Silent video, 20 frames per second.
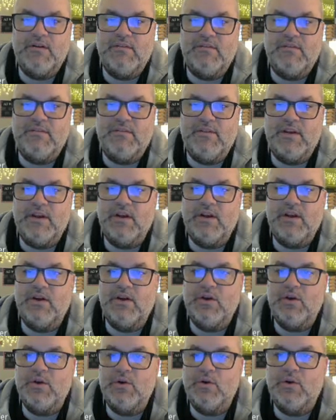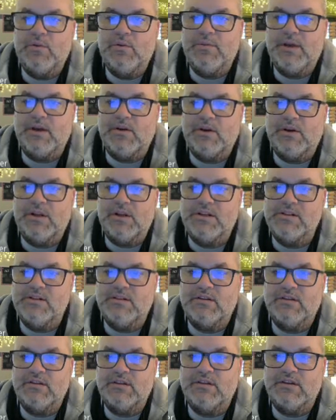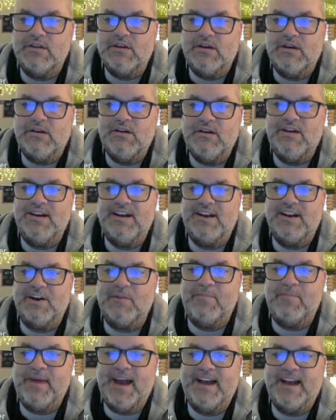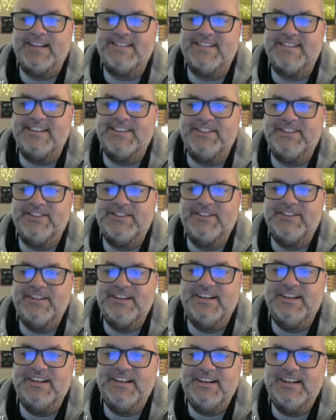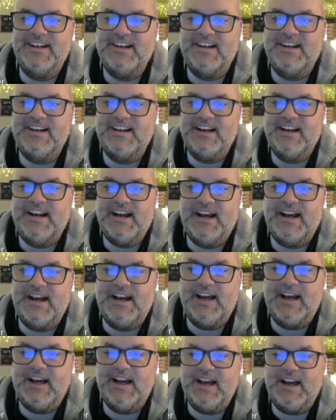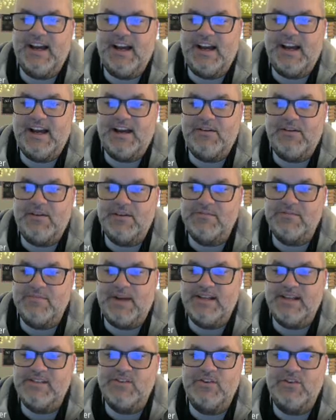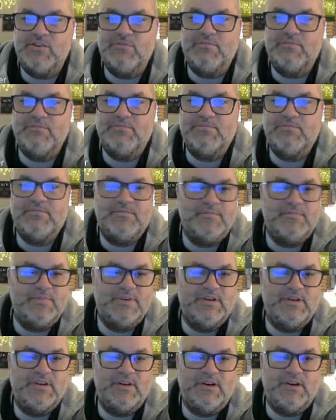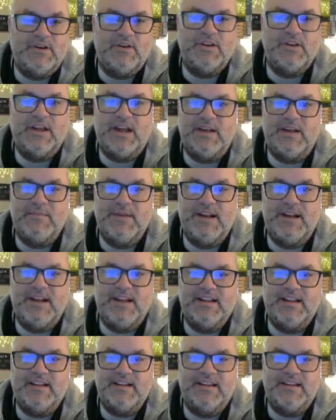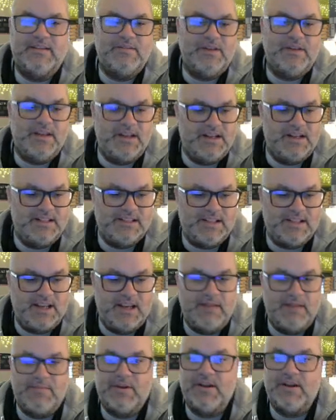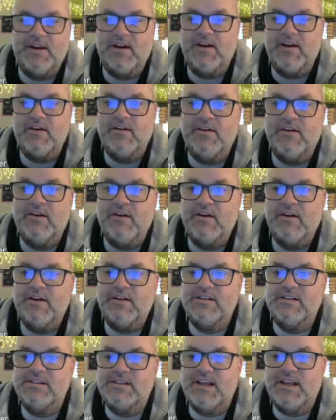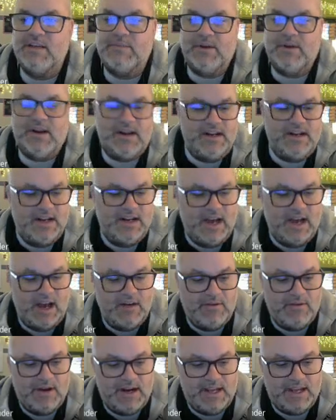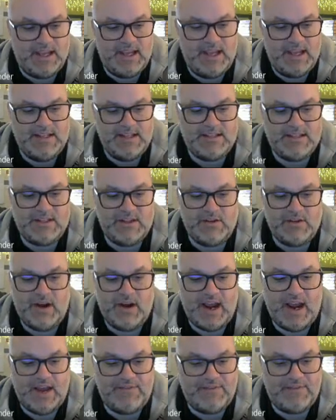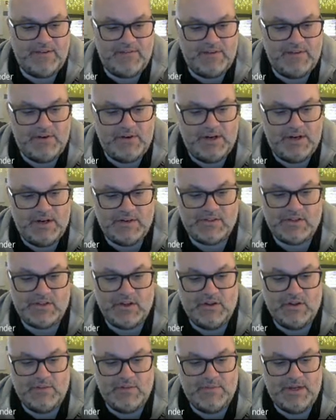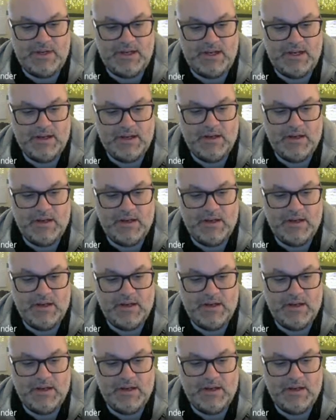view. Let me go to, I'm going to go back to, where's my zoom? Hold on a minute. Let me hit escape here. Escape here. I did not want to get into the graphing view here, so let me